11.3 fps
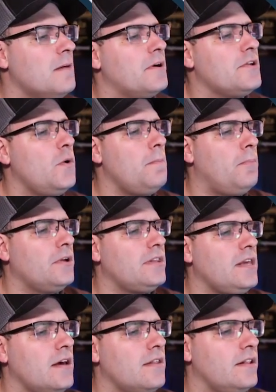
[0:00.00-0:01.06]
but you would put
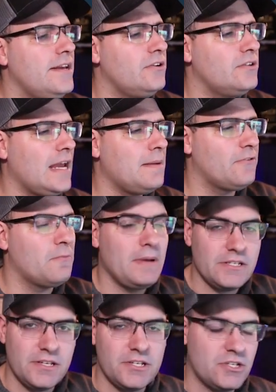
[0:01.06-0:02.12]
the uh, the legal name of your
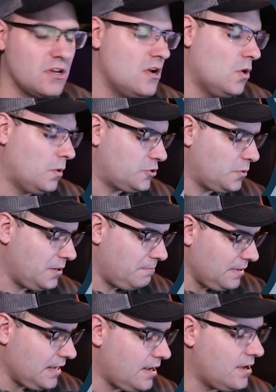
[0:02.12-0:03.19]
business, which would
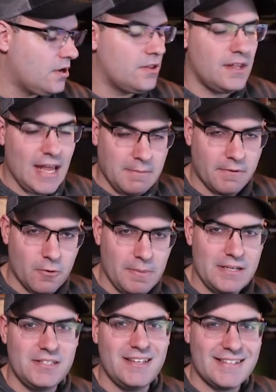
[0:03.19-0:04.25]
be the name of your
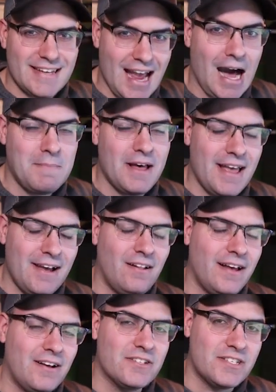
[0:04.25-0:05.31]
business, comma
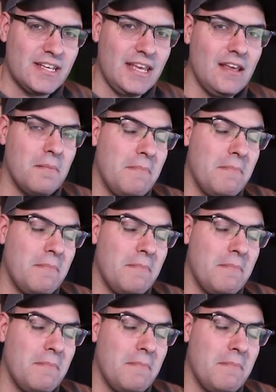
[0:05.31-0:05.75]
LLC.